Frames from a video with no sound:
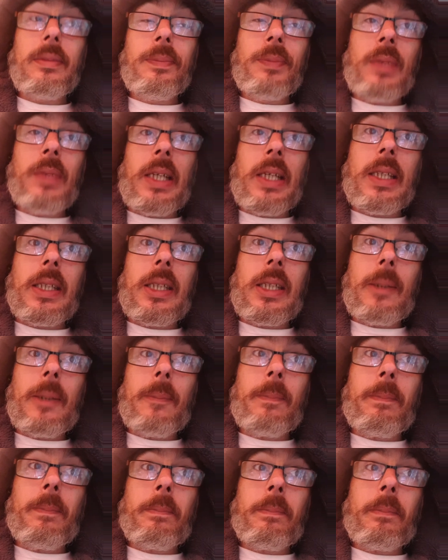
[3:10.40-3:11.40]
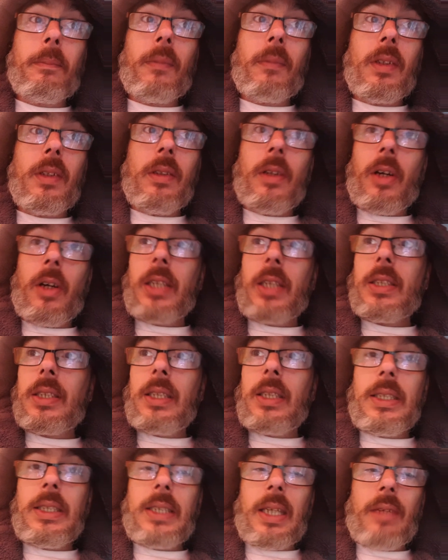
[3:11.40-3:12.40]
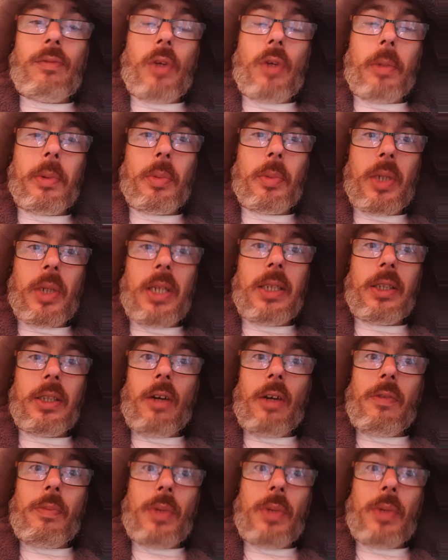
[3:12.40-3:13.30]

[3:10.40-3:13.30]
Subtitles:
He sent Robbie Brady off,